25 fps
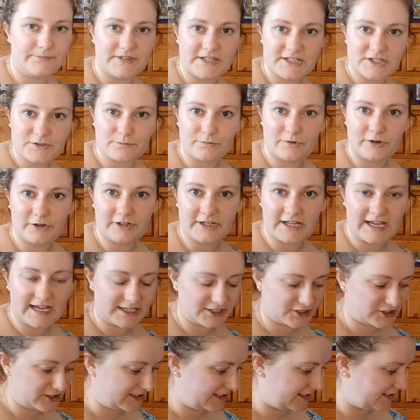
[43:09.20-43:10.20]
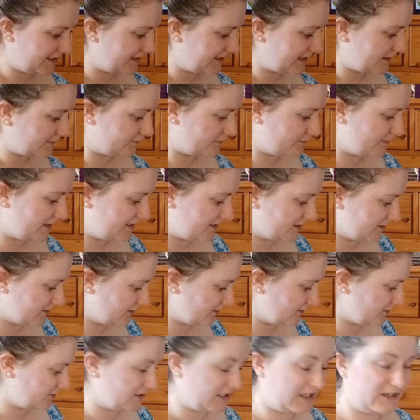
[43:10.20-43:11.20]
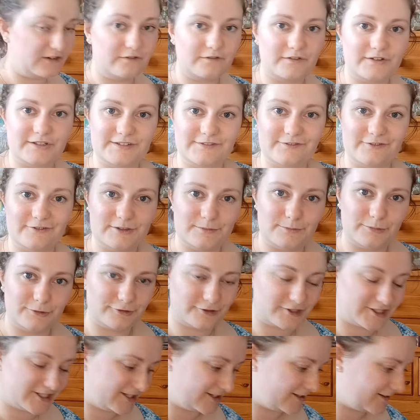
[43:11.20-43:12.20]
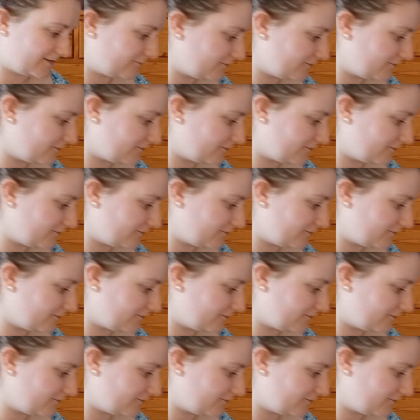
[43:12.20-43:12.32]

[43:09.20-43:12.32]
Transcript: this one actually never made it to the shelf because I've only bought it